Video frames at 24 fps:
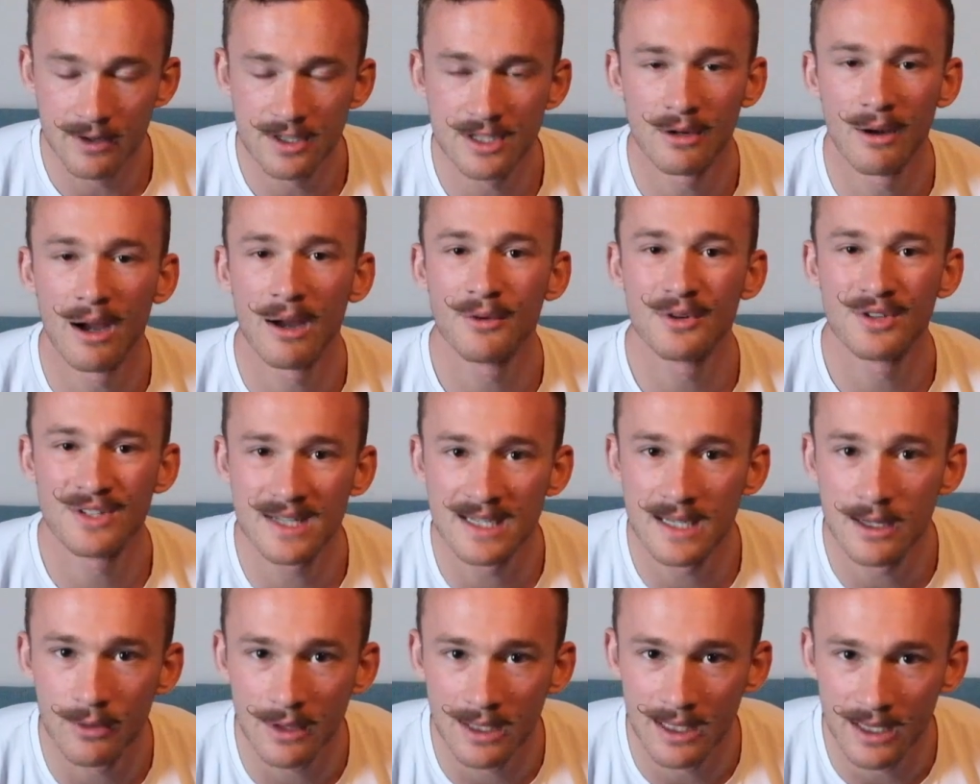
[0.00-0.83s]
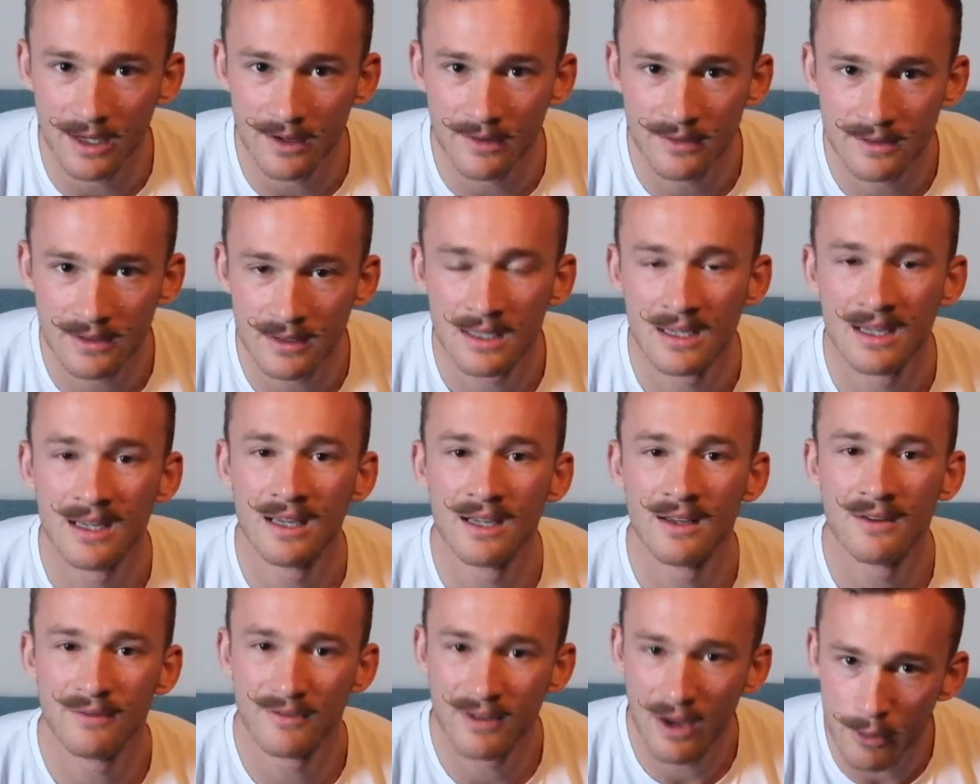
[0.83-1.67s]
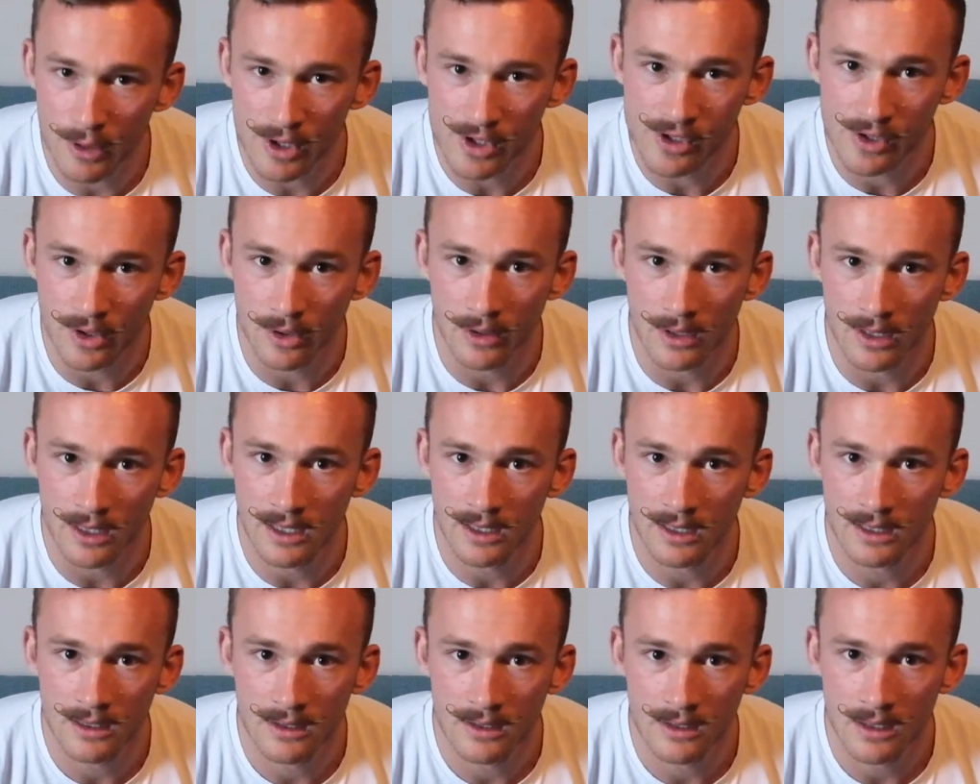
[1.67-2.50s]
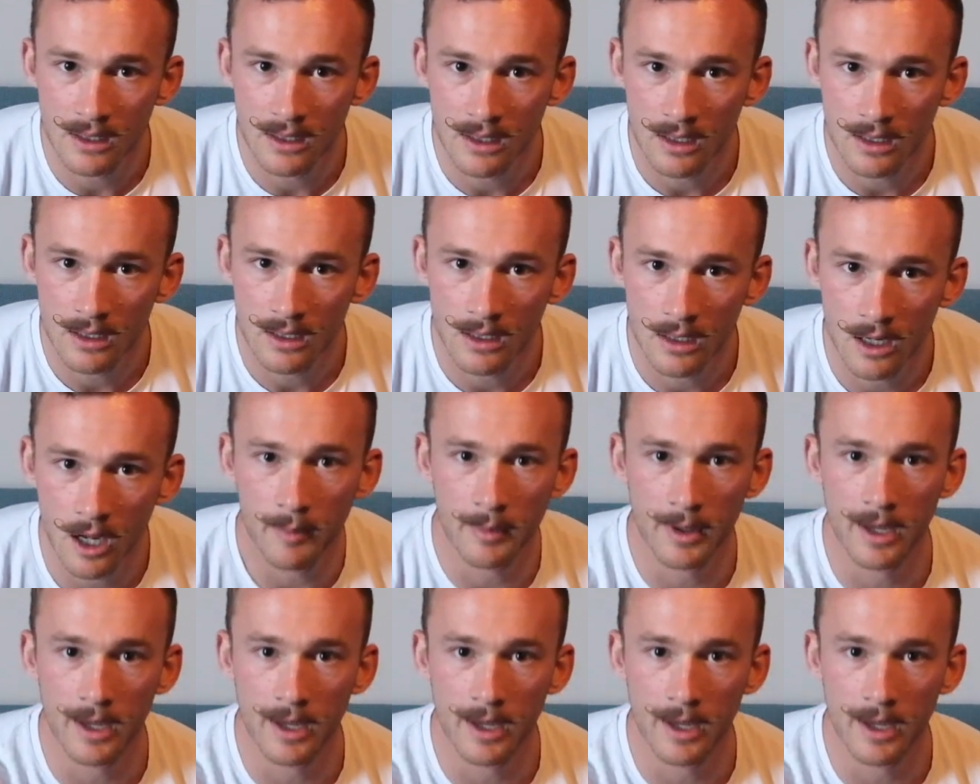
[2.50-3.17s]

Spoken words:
so I will see you at lift very shortly, up